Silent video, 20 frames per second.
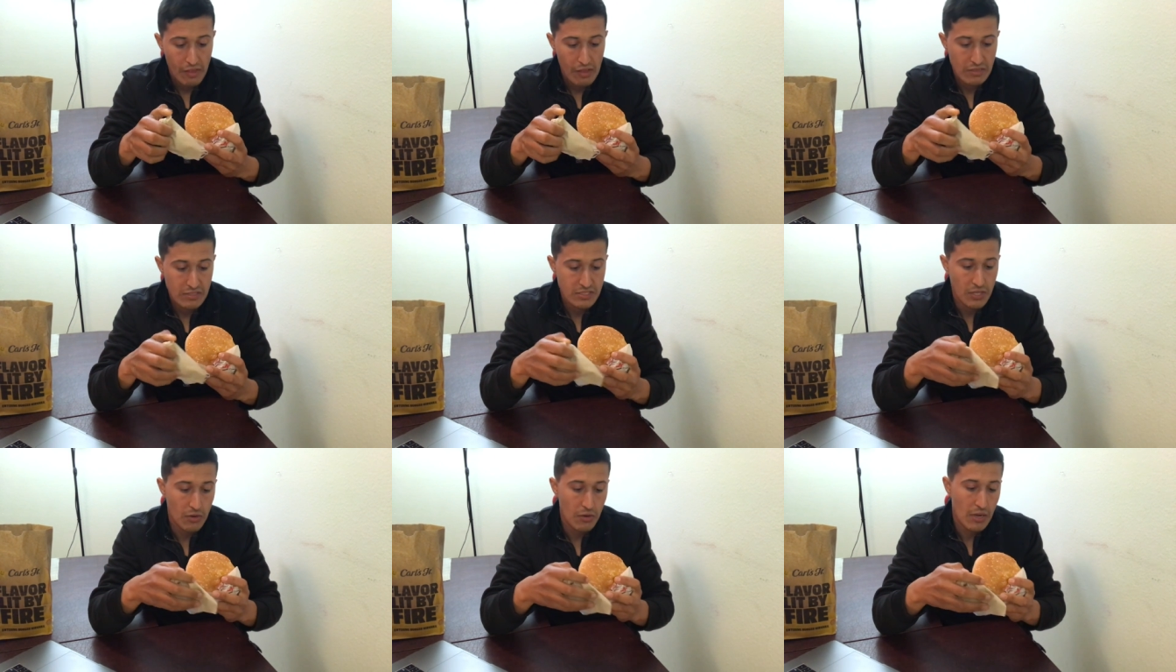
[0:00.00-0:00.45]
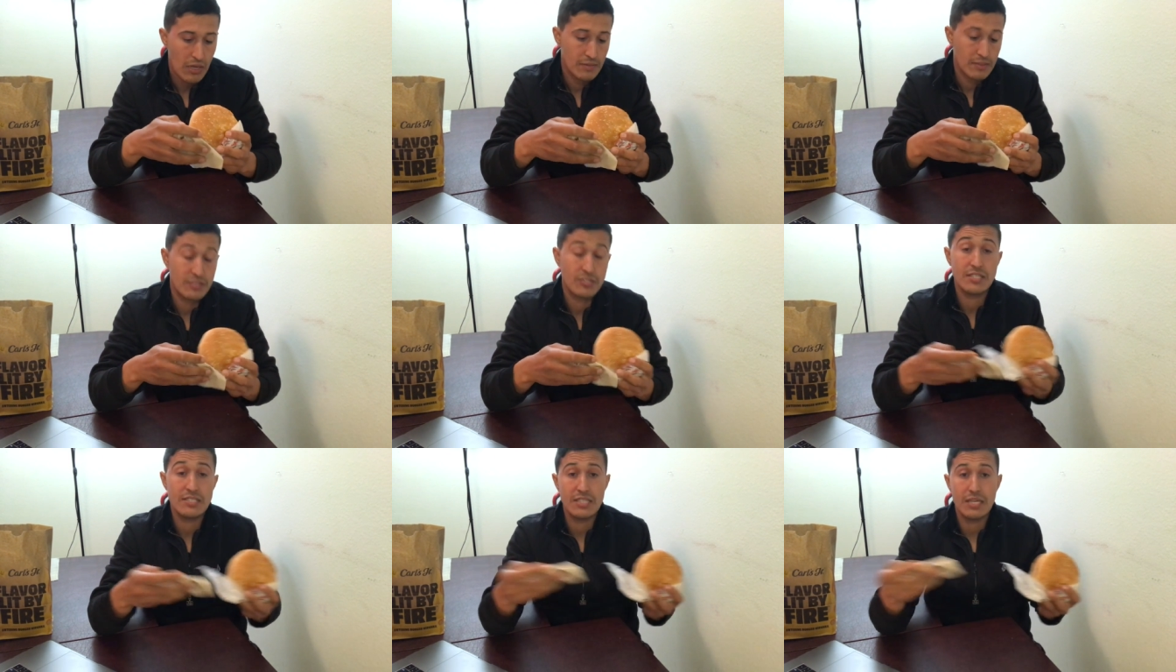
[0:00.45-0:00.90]
It's all right,
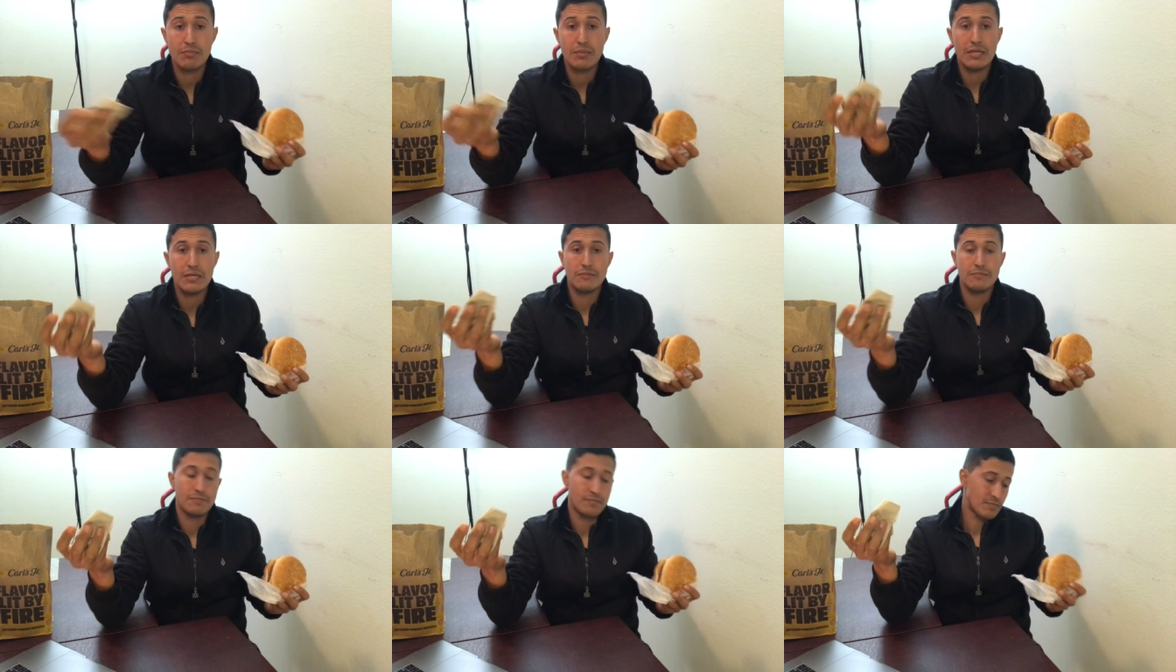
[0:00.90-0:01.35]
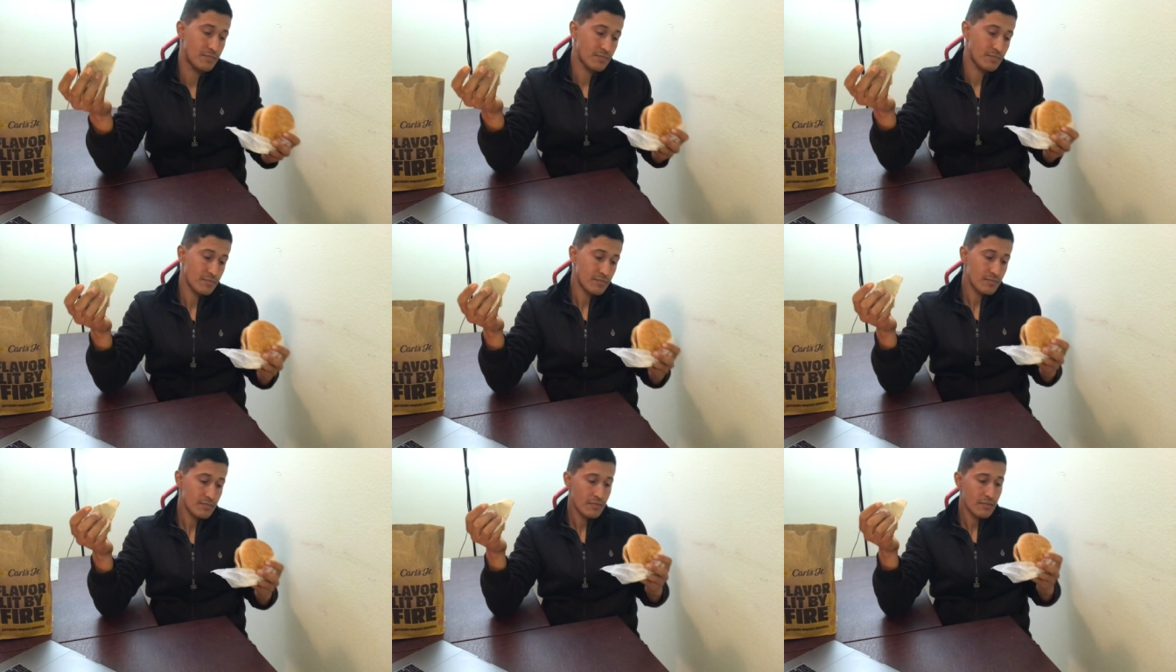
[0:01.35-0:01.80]
it tastes like meat.
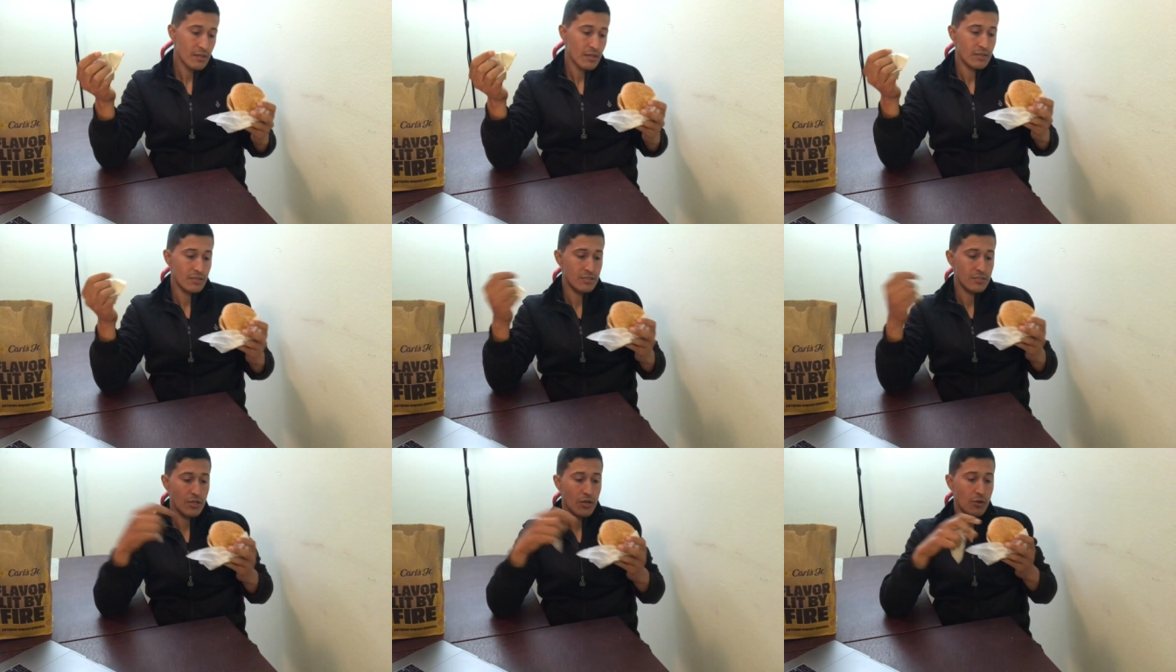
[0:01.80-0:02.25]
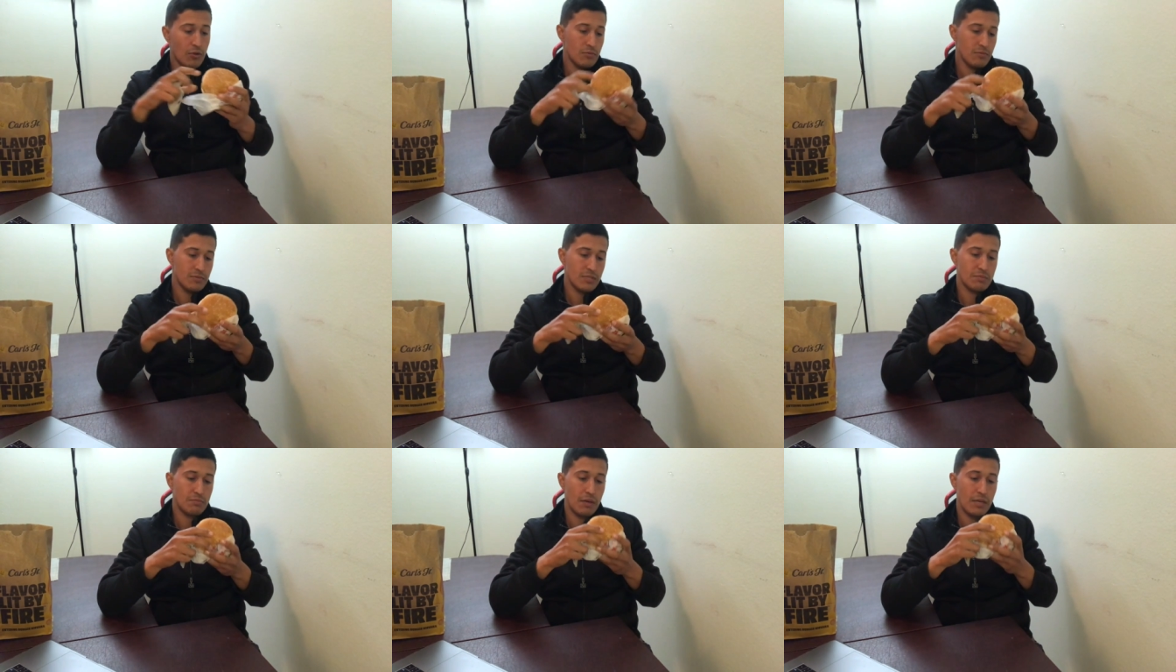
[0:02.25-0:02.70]
So,
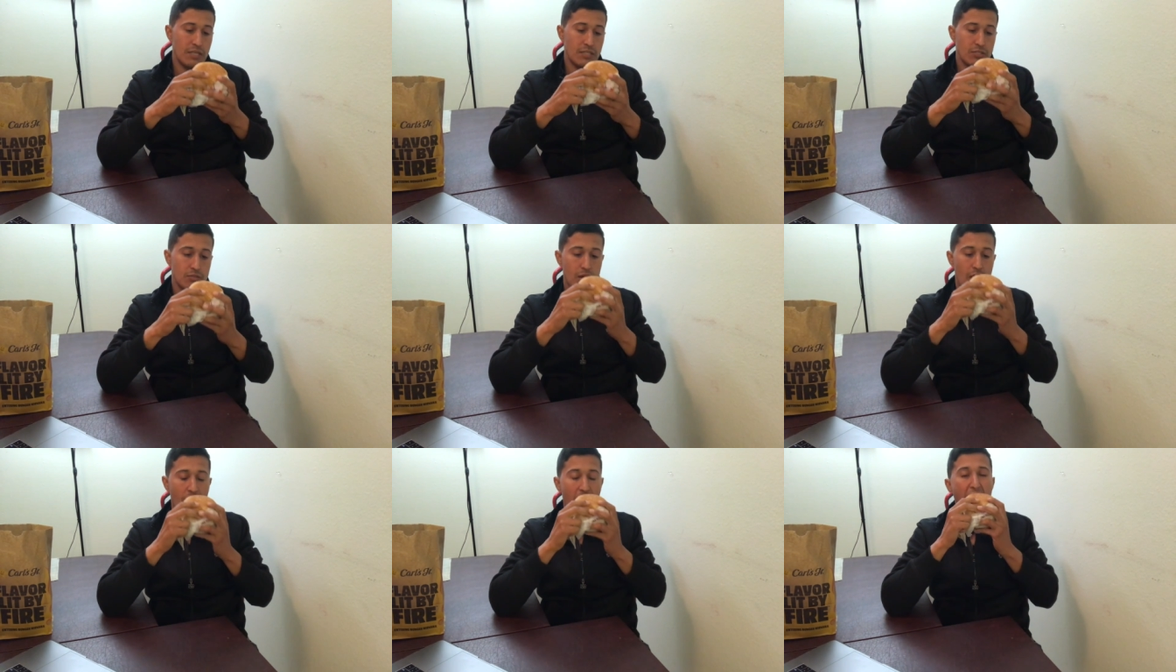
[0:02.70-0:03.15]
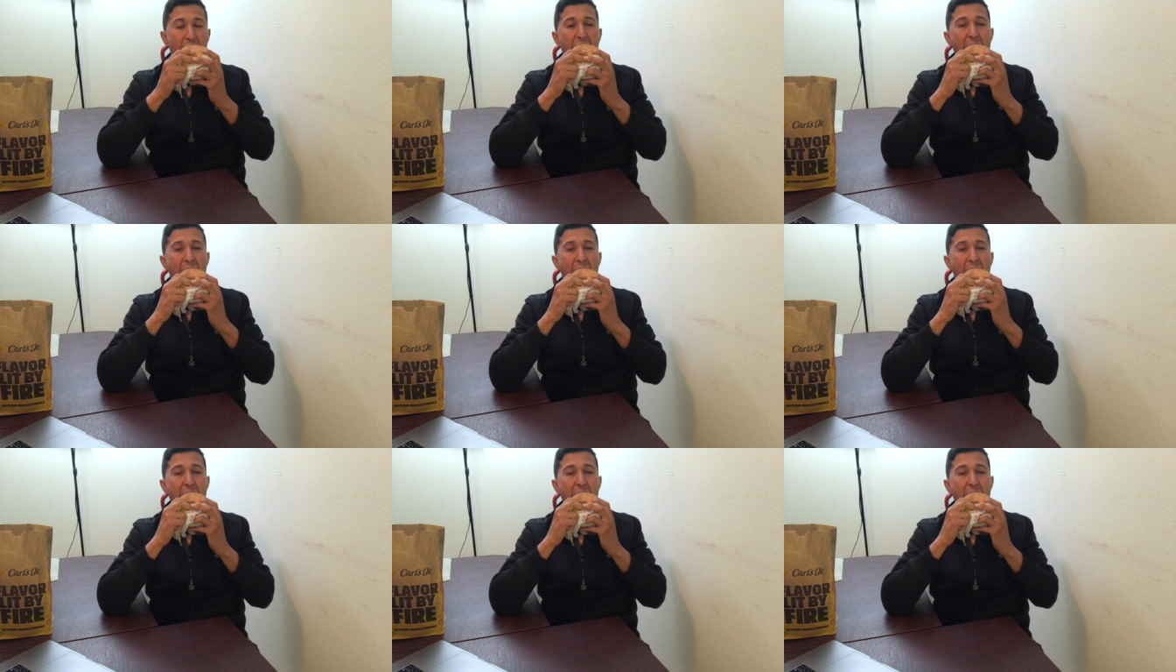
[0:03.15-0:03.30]
let's bite into it.